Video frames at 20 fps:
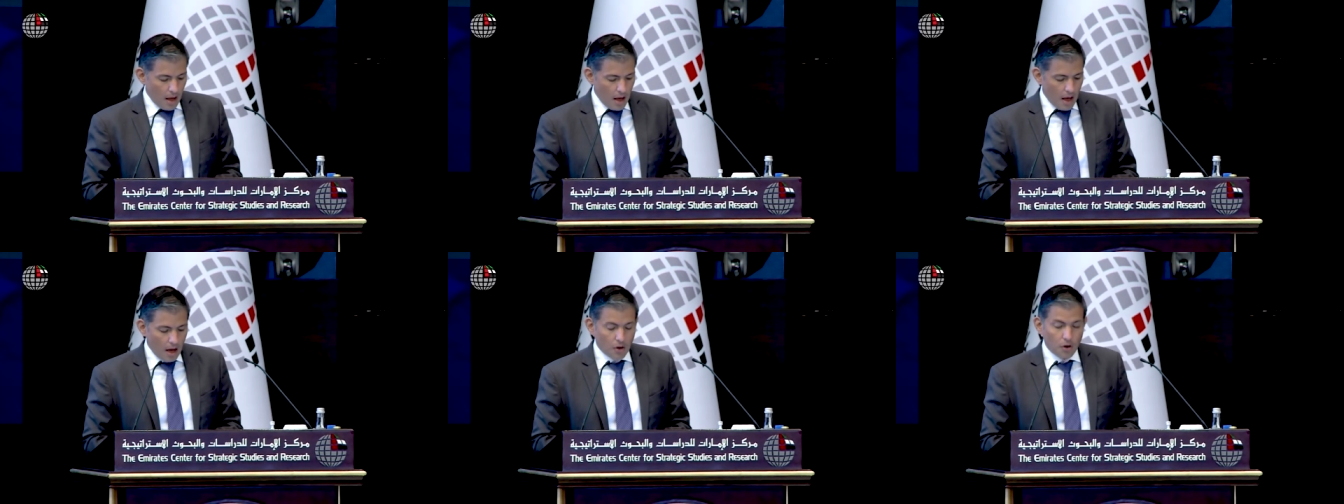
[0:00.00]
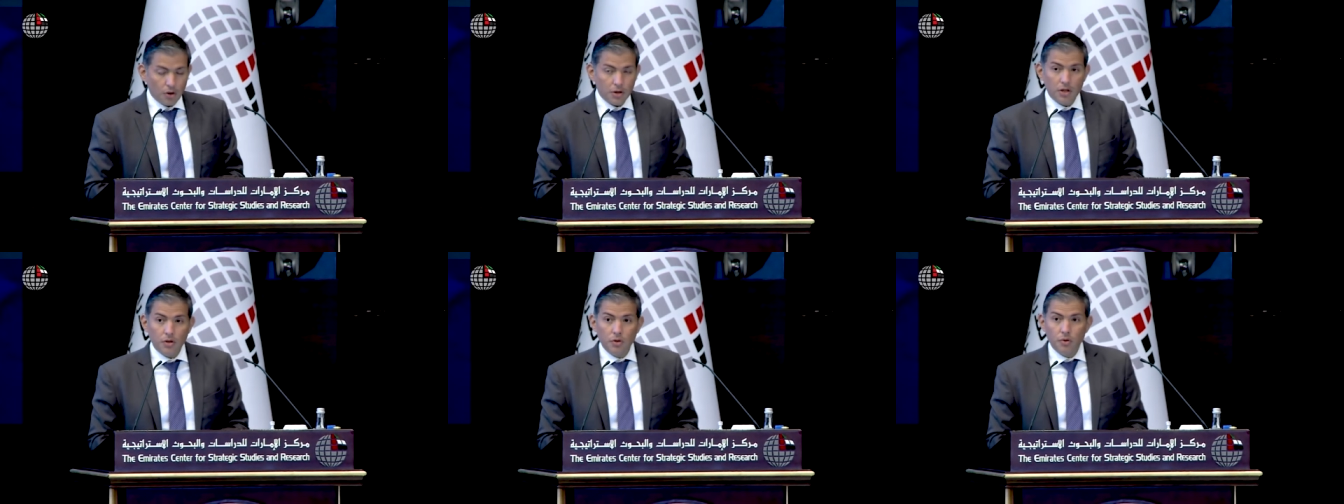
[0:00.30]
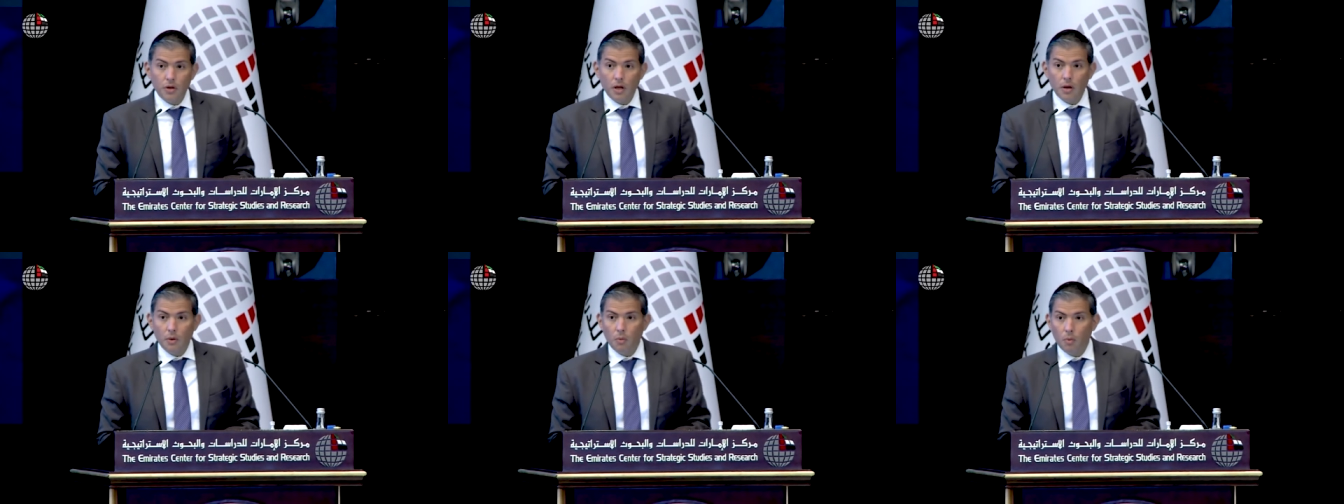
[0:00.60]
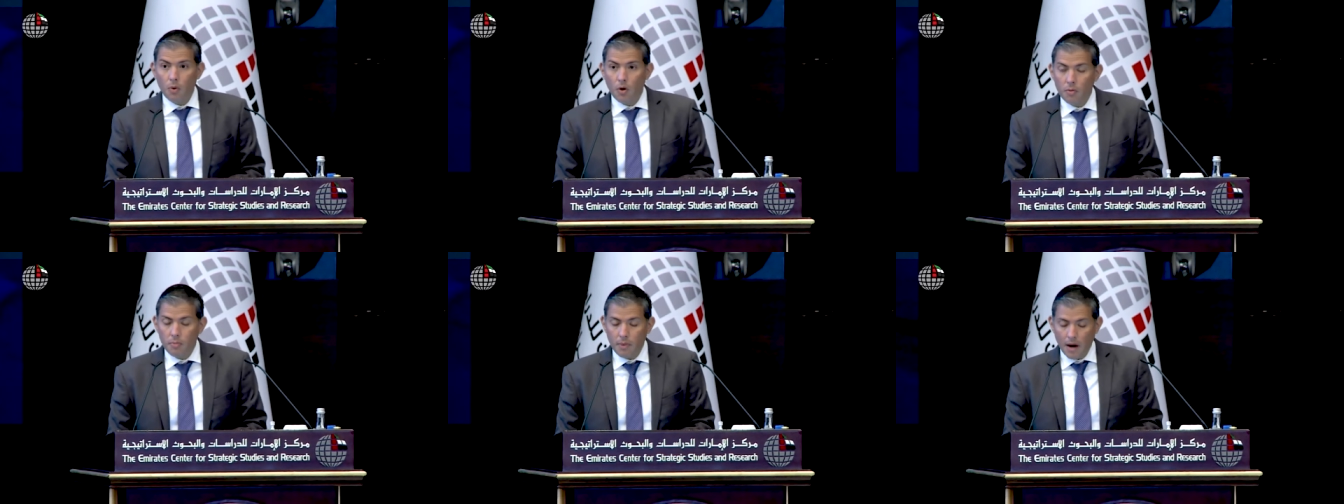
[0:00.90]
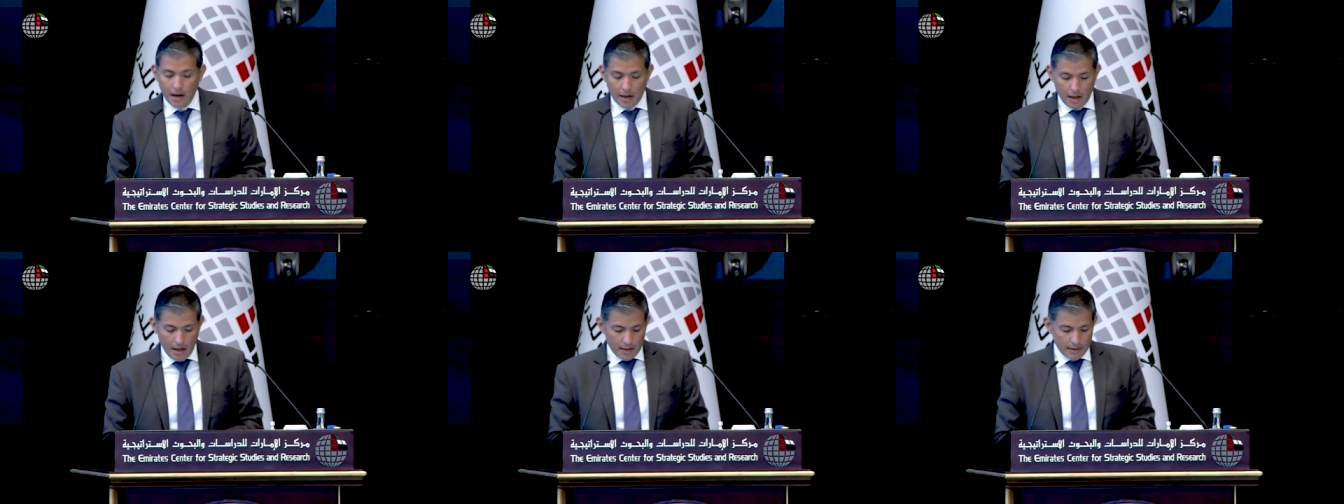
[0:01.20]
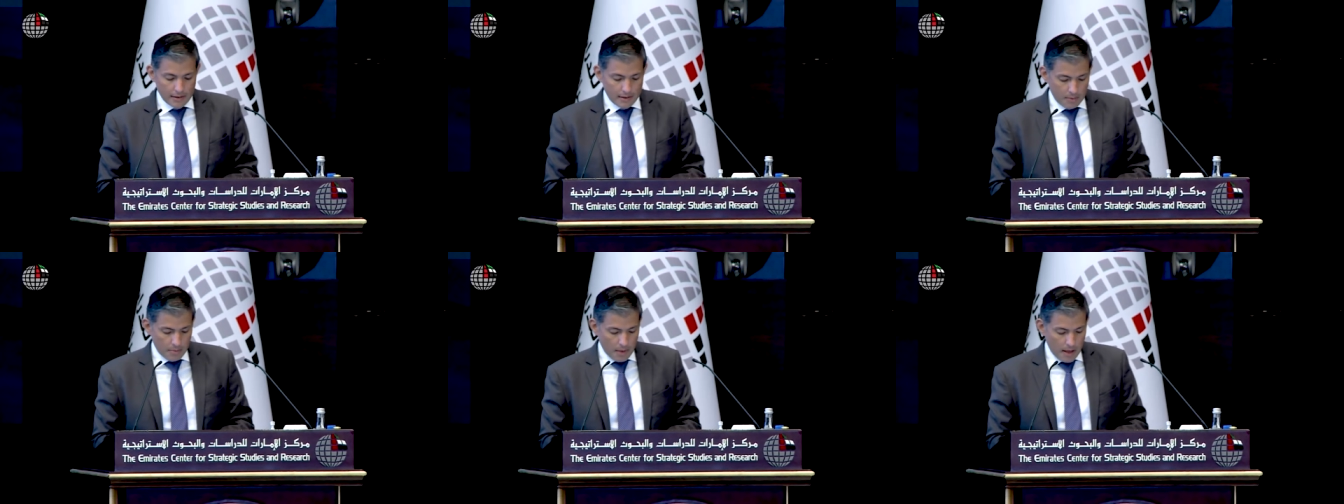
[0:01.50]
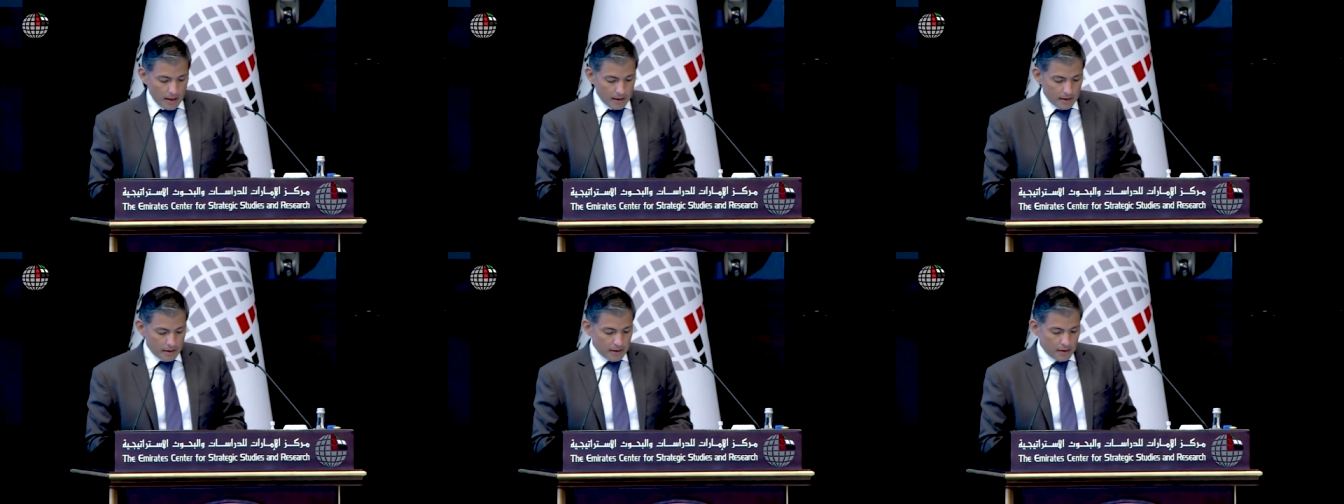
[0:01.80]
According to the World Bank
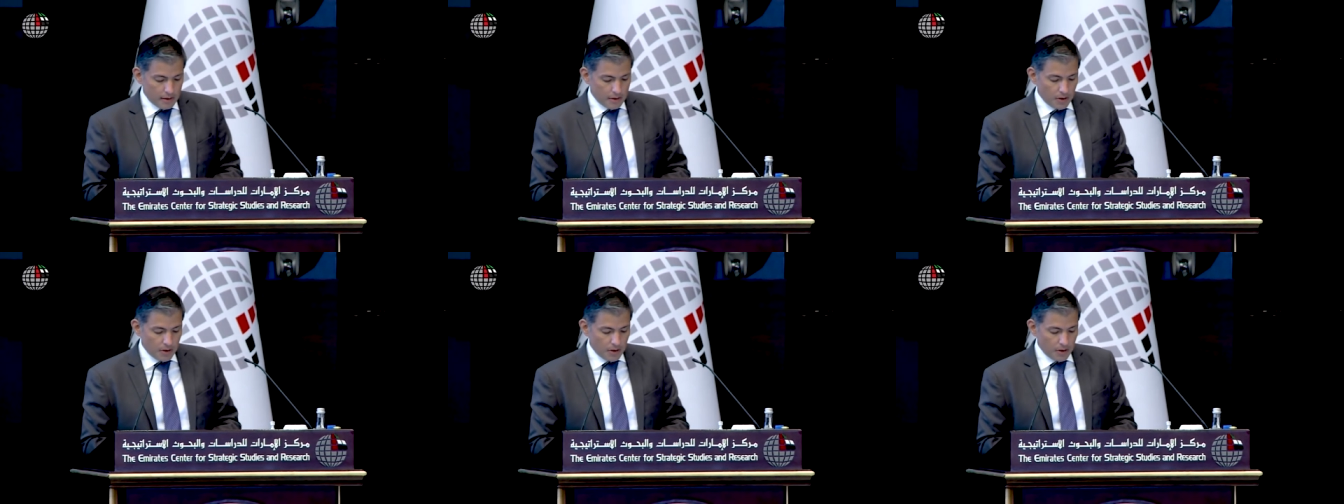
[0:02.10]
estimates,